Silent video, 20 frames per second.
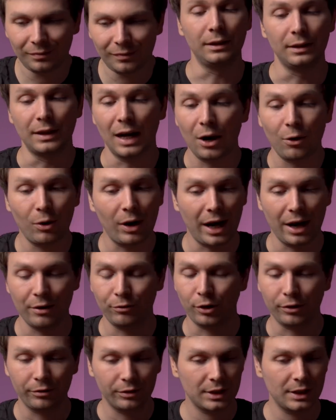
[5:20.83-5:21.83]
Now I have
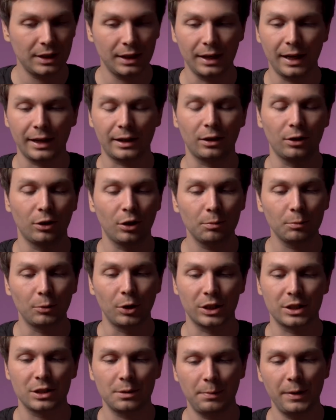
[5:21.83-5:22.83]
obviously like a lot more
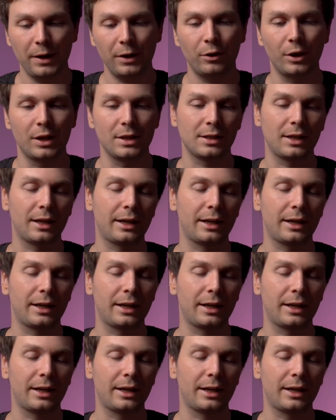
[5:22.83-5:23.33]
experience.